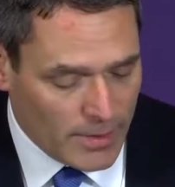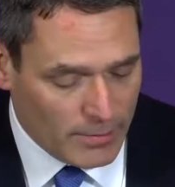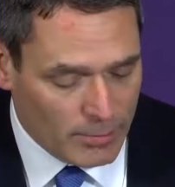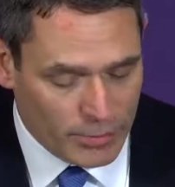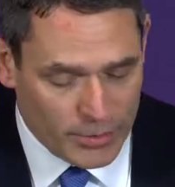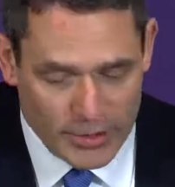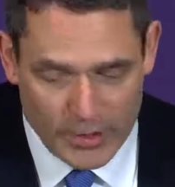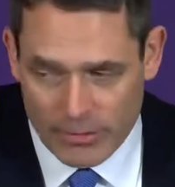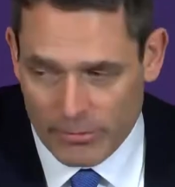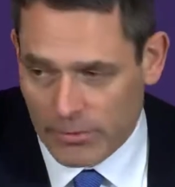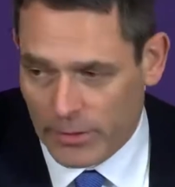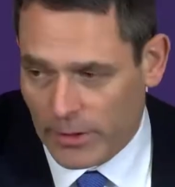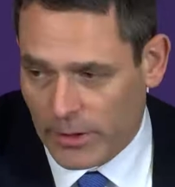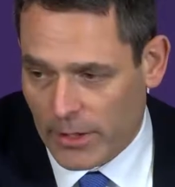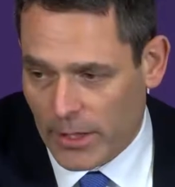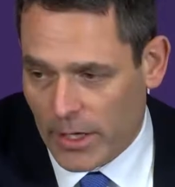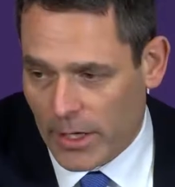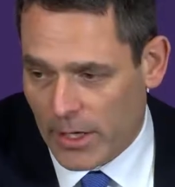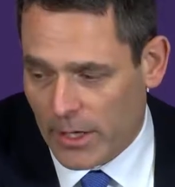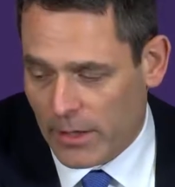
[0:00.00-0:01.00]
played
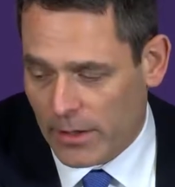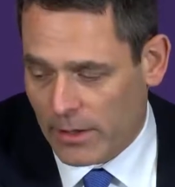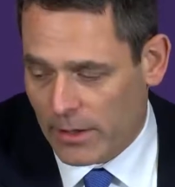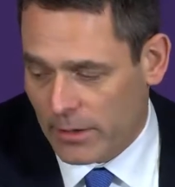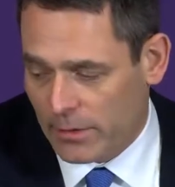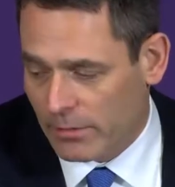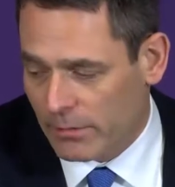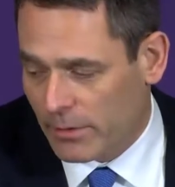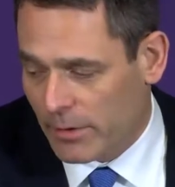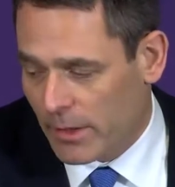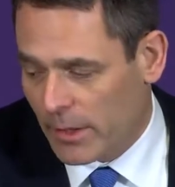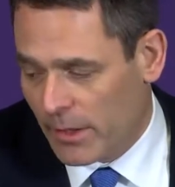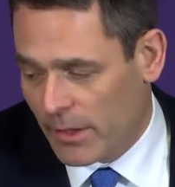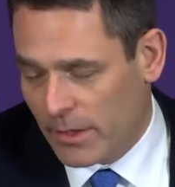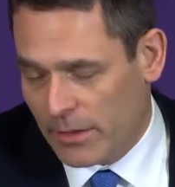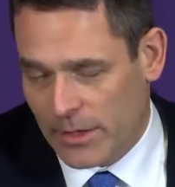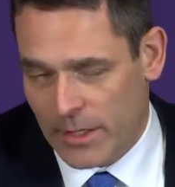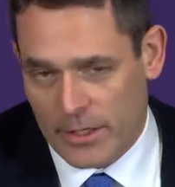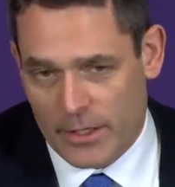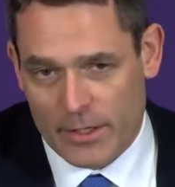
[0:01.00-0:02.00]
really hard and
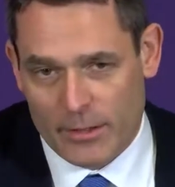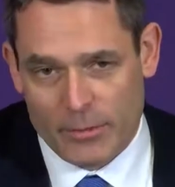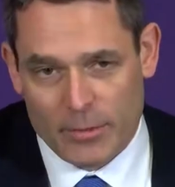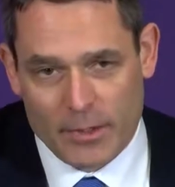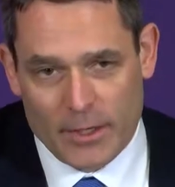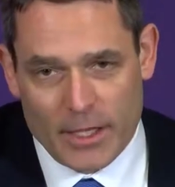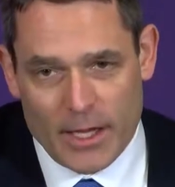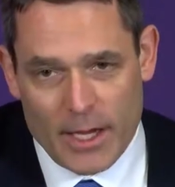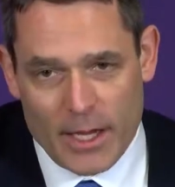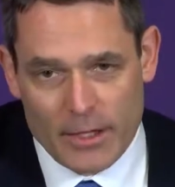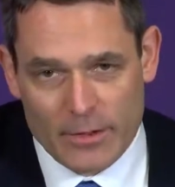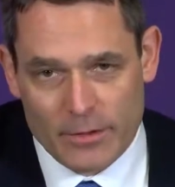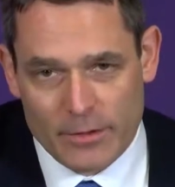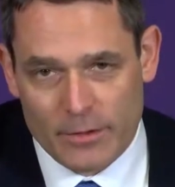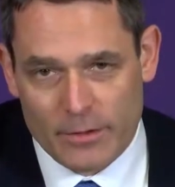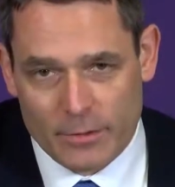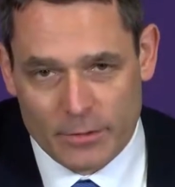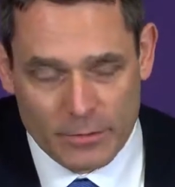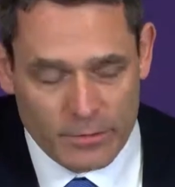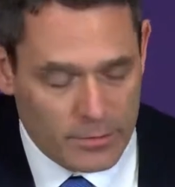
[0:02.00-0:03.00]
they did what they had to
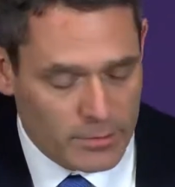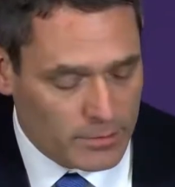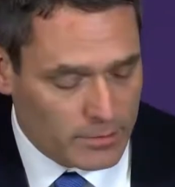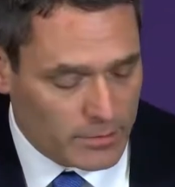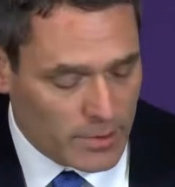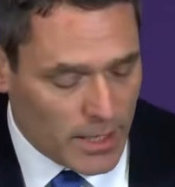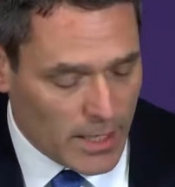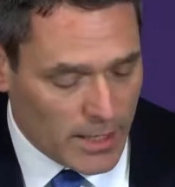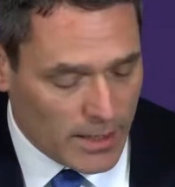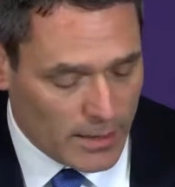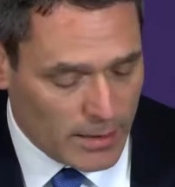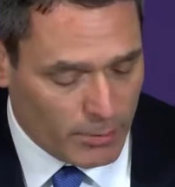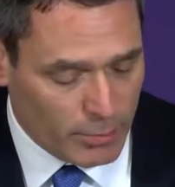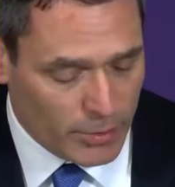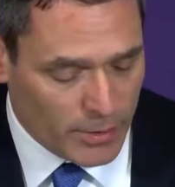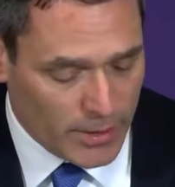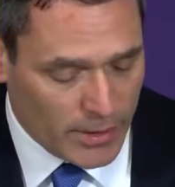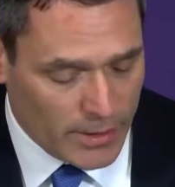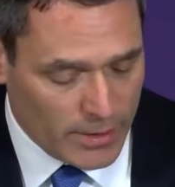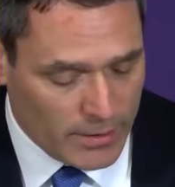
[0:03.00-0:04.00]
do. They
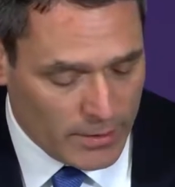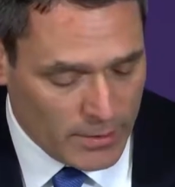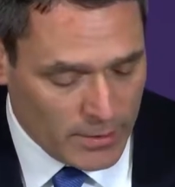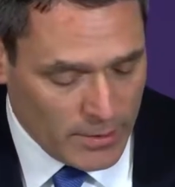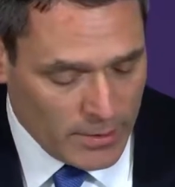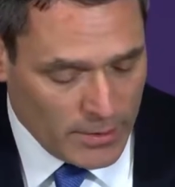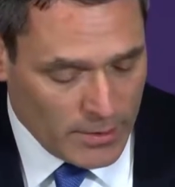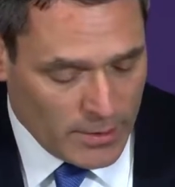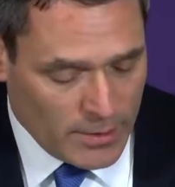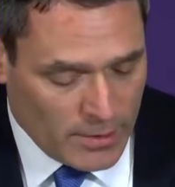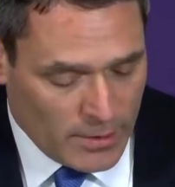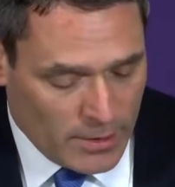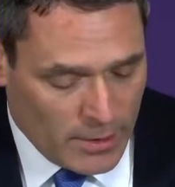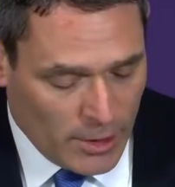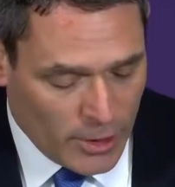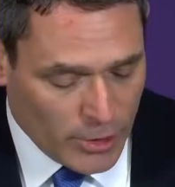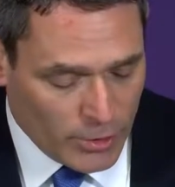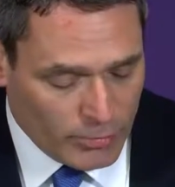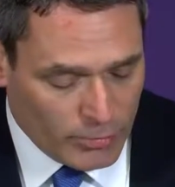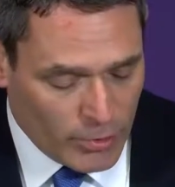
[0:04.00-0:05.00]
played
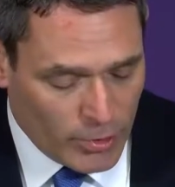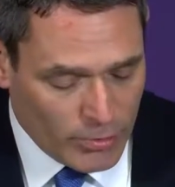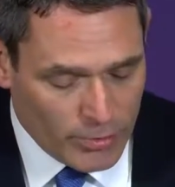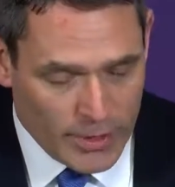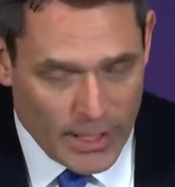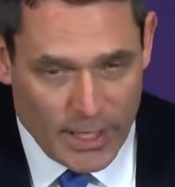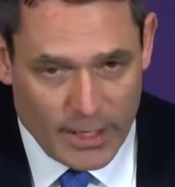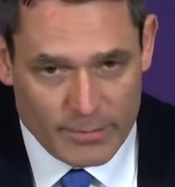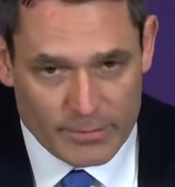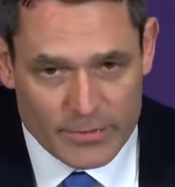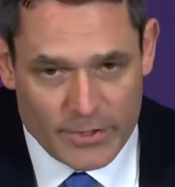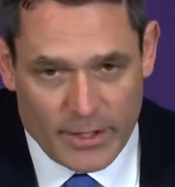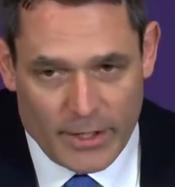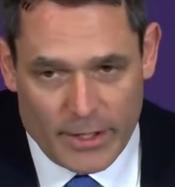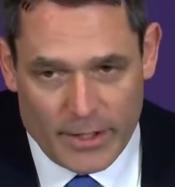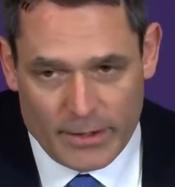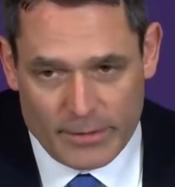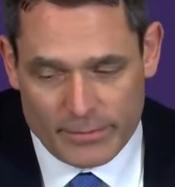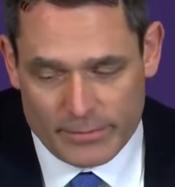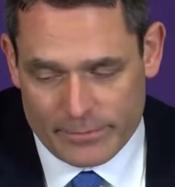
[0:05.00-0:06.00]
a good road game
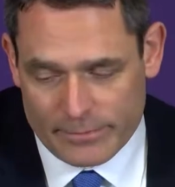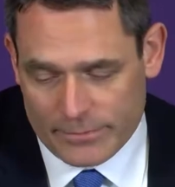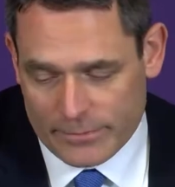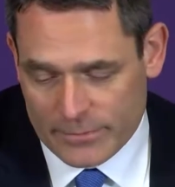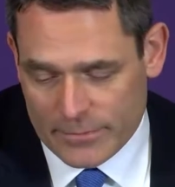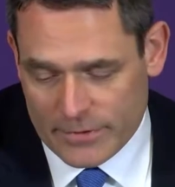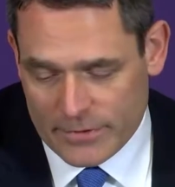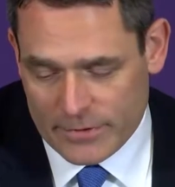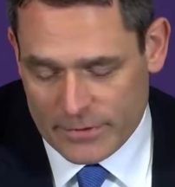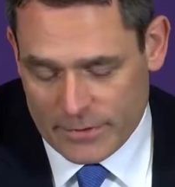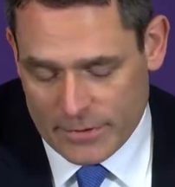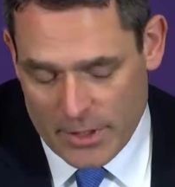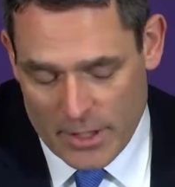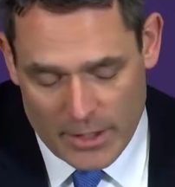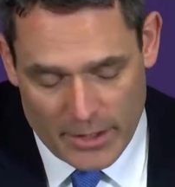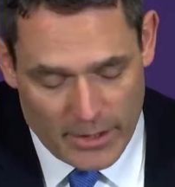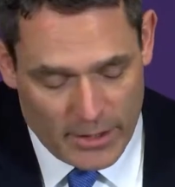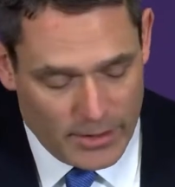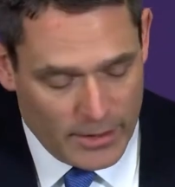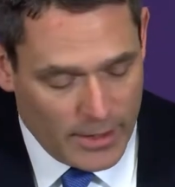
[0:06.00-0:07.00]
tonight,
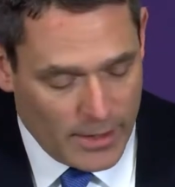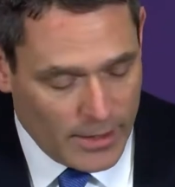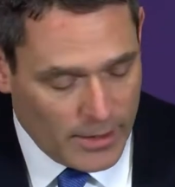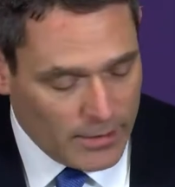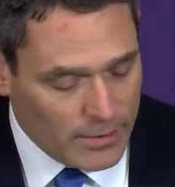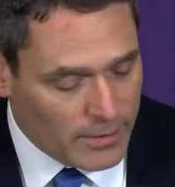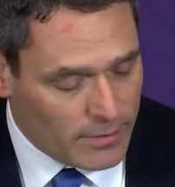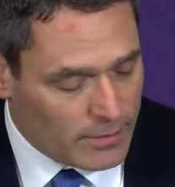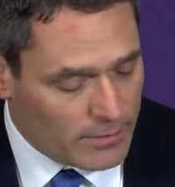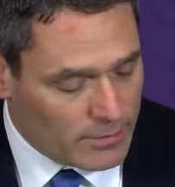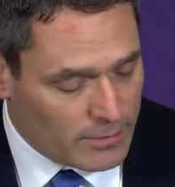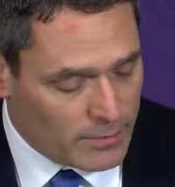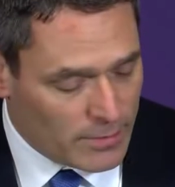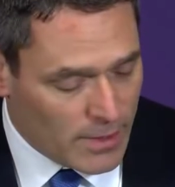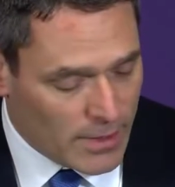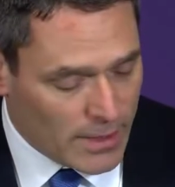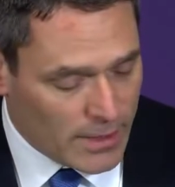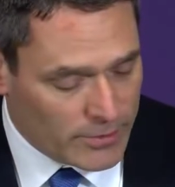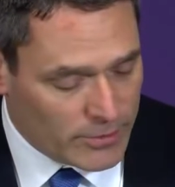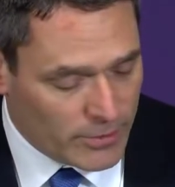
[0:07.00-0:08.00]
hung in there,
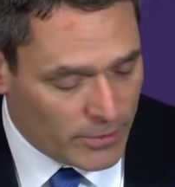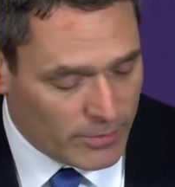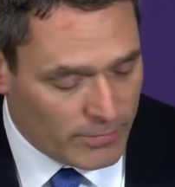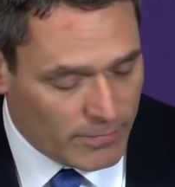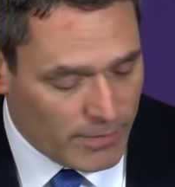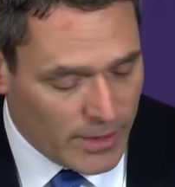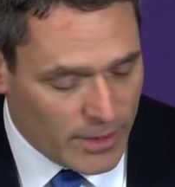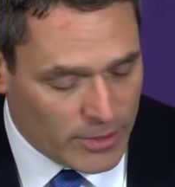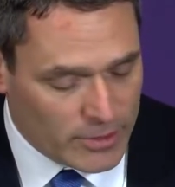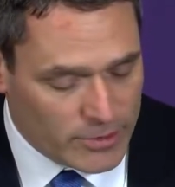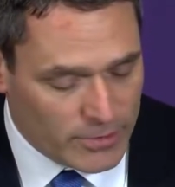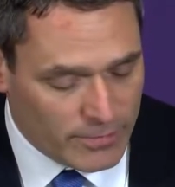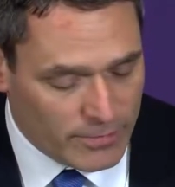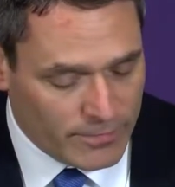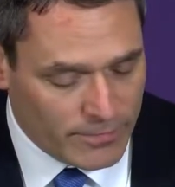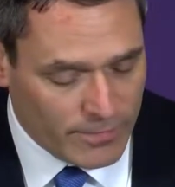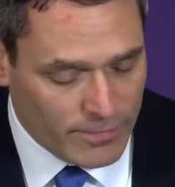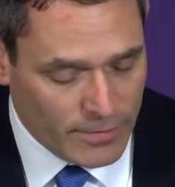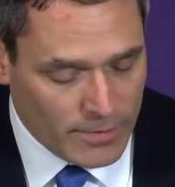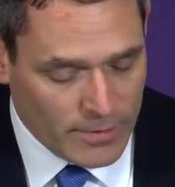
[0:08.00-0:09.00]
took advantage
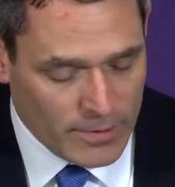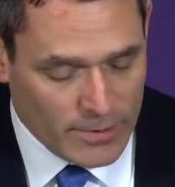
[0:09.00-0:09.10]
of